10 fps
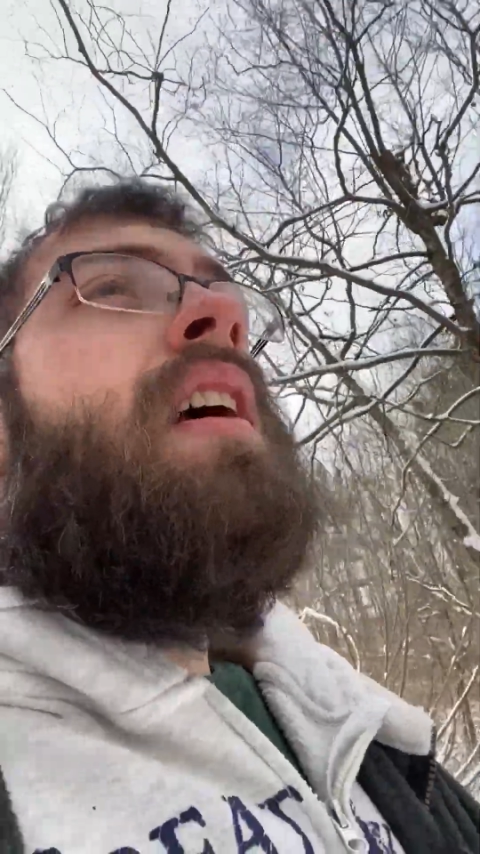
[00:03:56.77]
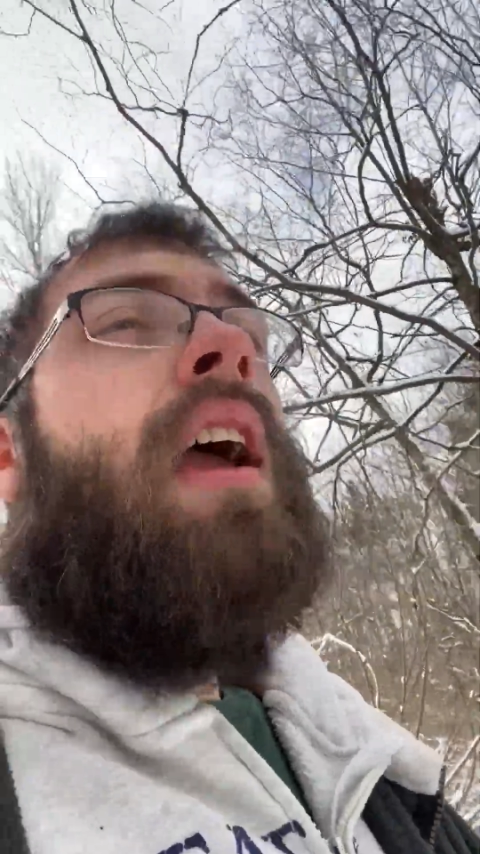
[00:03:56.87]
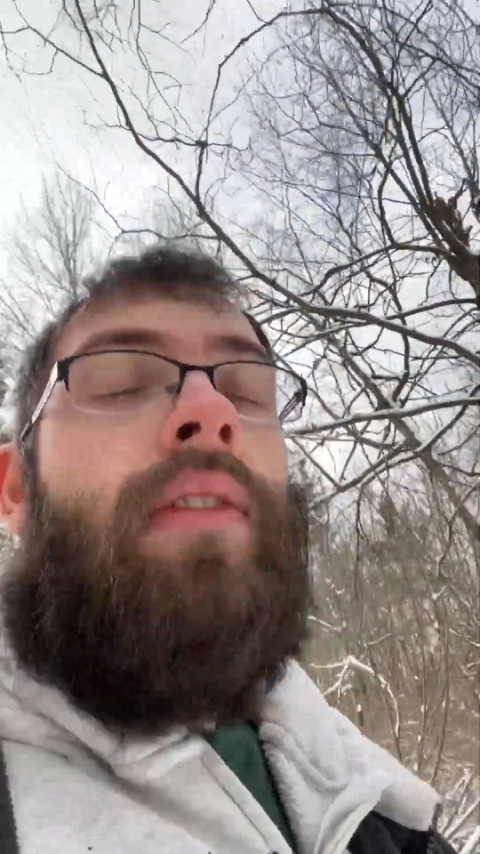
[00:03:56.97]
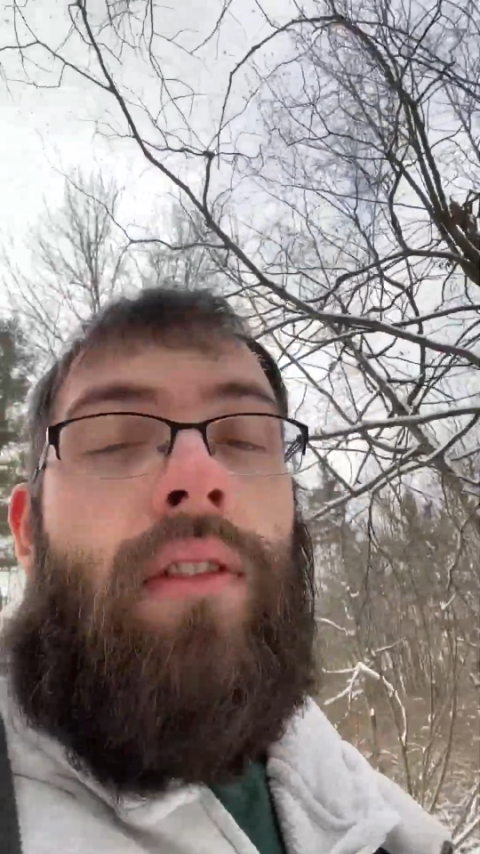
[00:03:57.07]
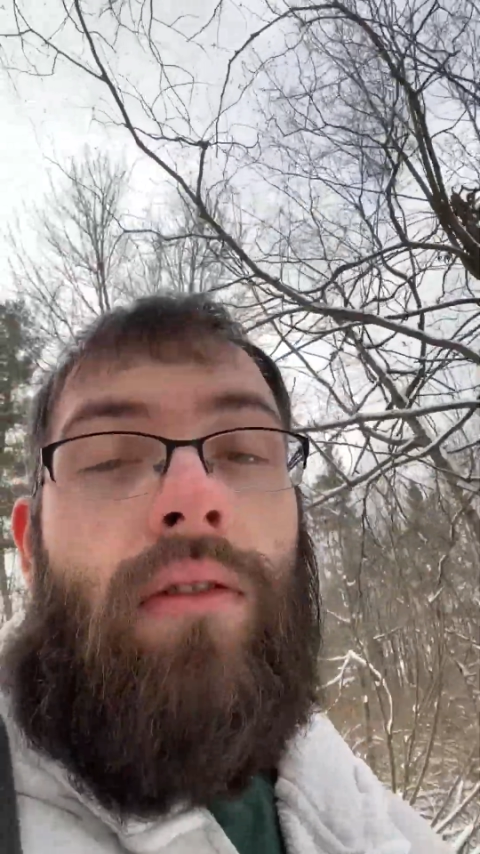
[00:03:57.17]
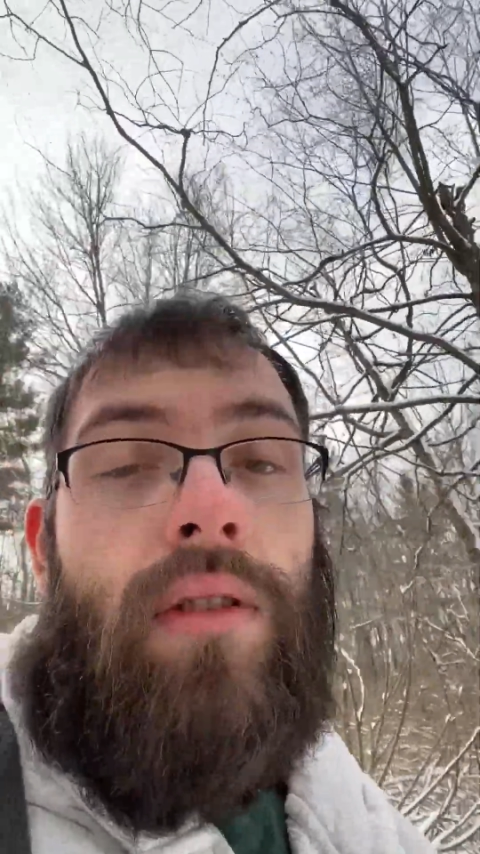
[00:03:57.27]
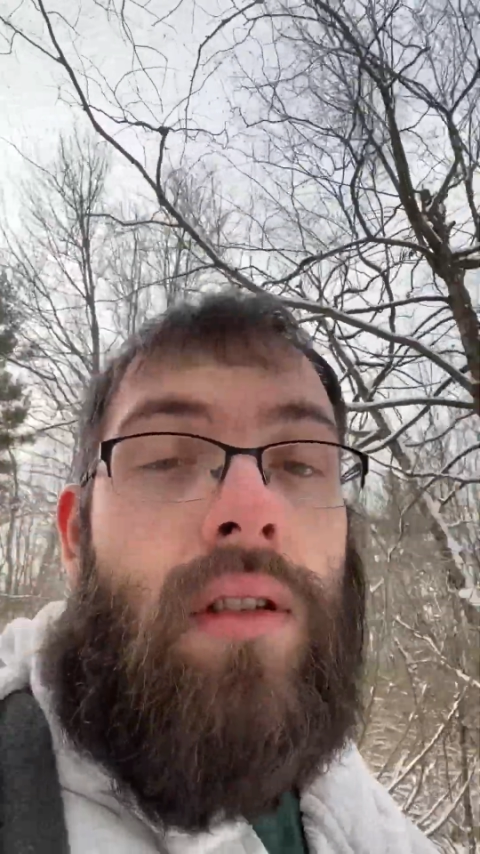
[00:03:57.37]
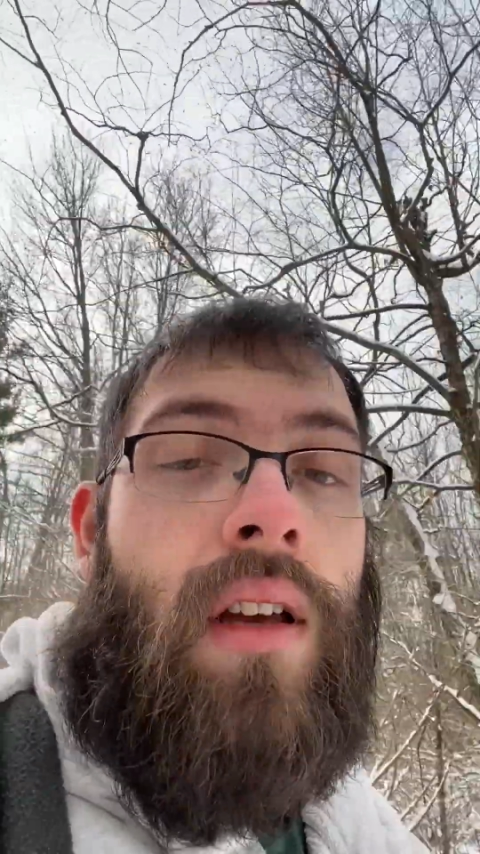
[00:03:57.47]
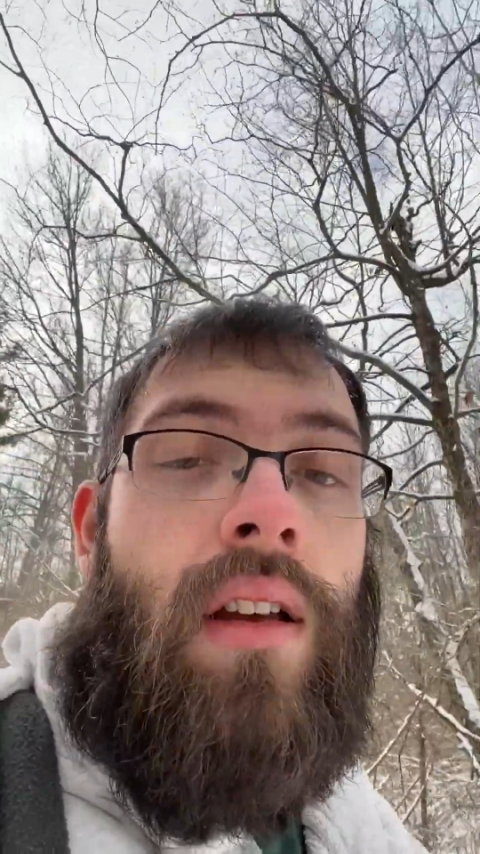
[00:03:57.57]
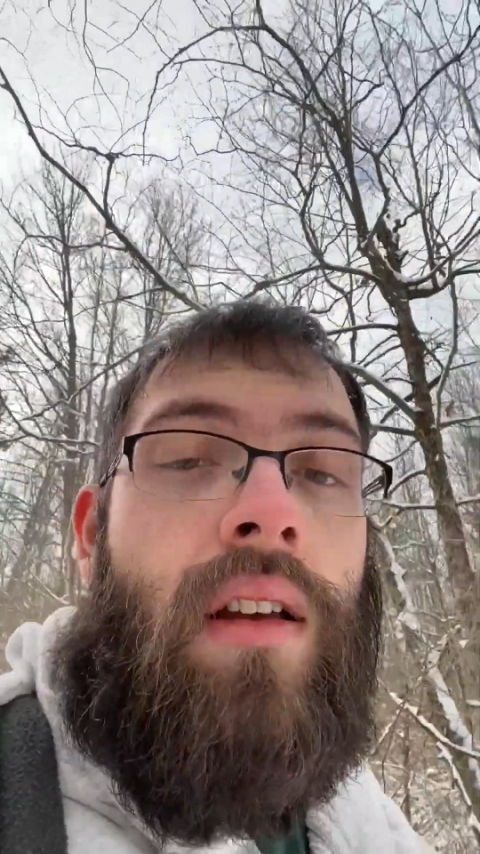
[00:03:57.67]
And then
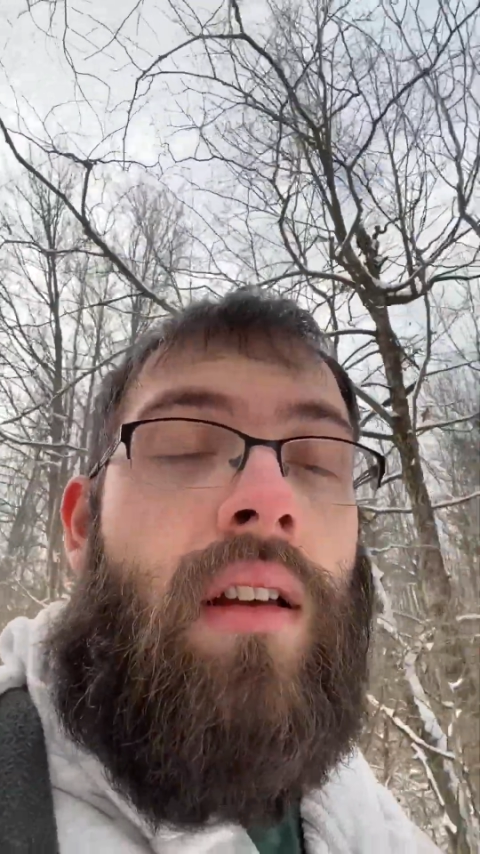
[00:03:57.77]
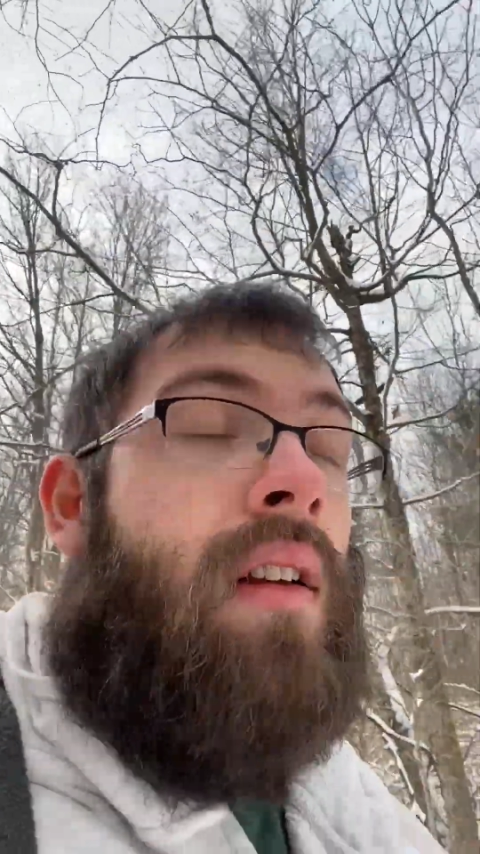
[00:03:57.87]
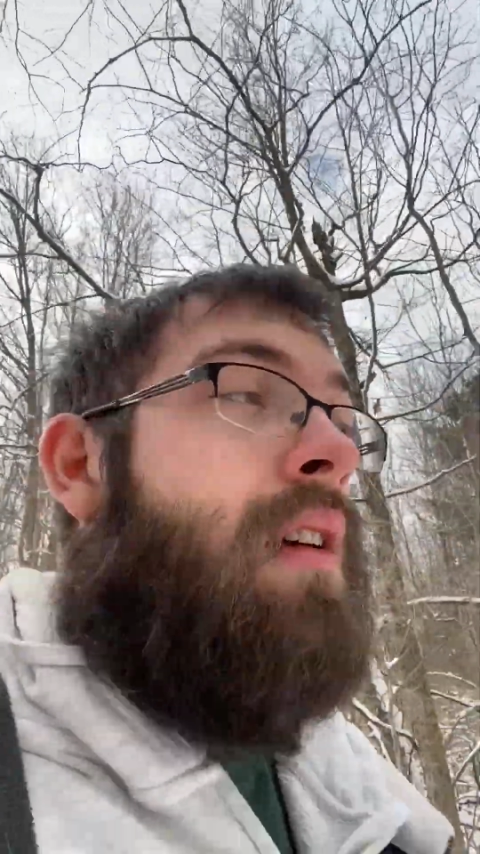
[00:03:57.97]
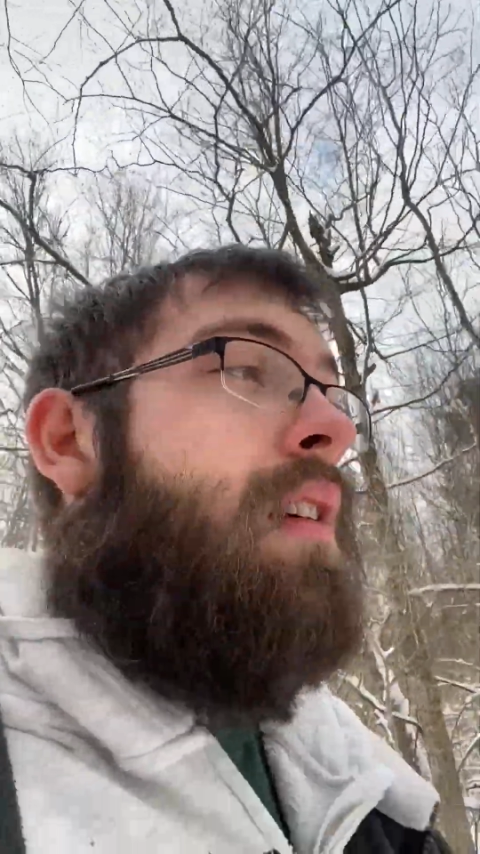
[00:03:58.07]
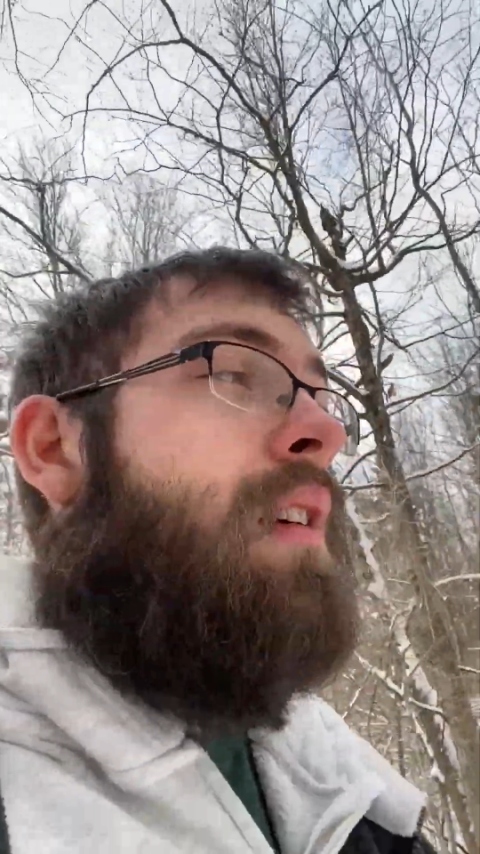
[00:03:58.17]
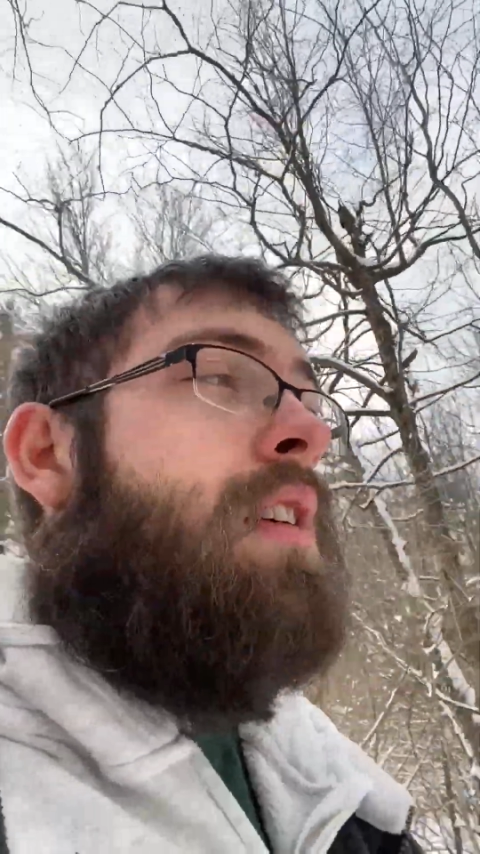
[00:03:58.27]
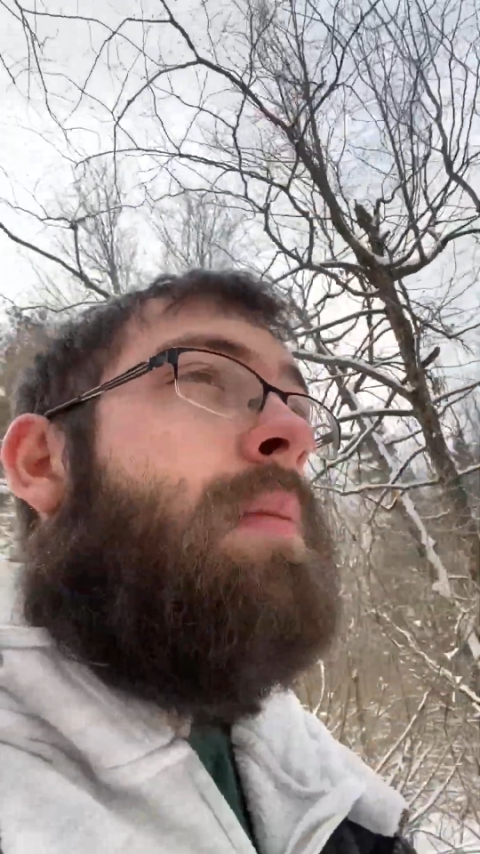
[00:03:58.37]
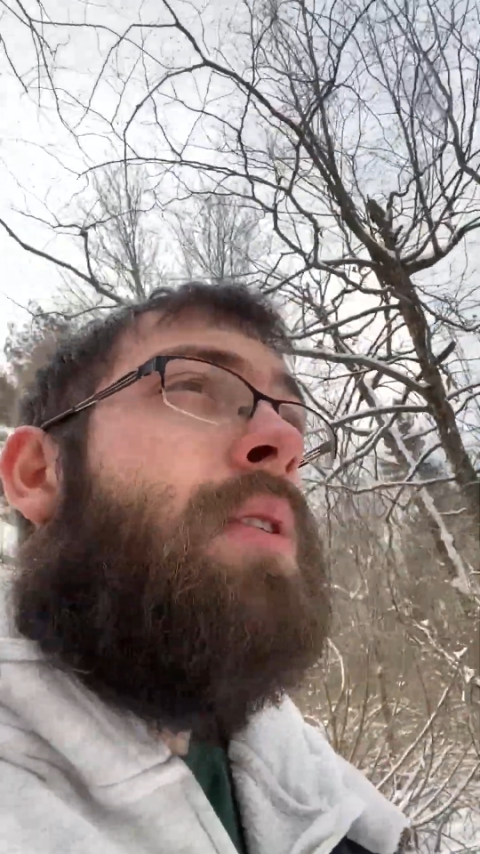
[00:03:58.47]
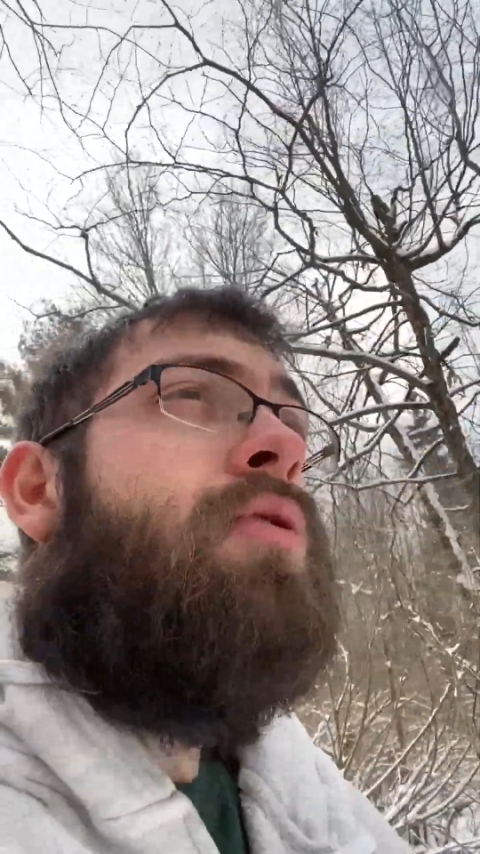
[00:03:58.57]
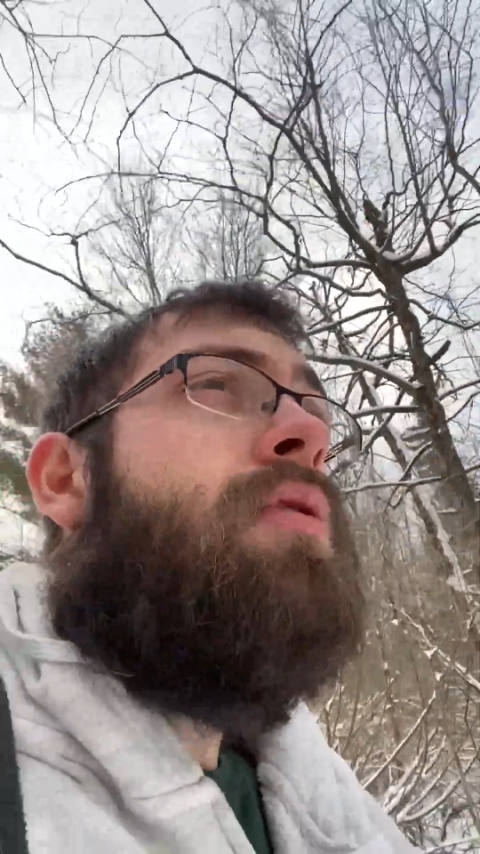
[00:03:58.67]
there's
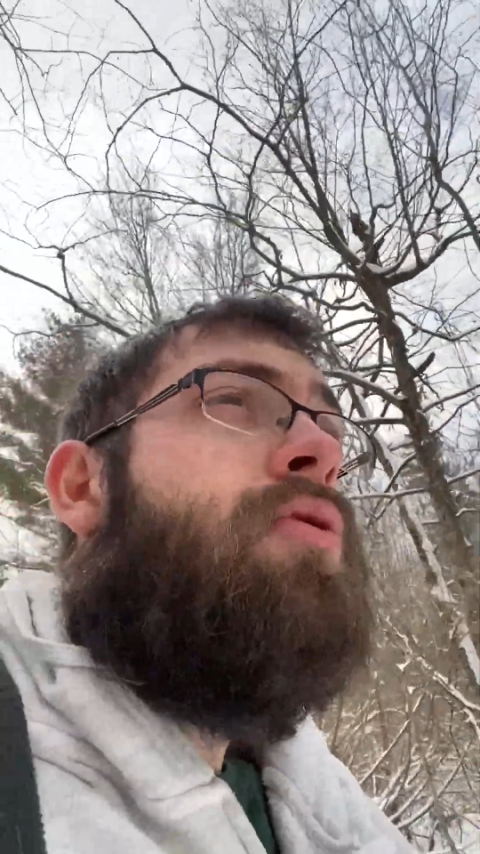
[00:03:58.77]
special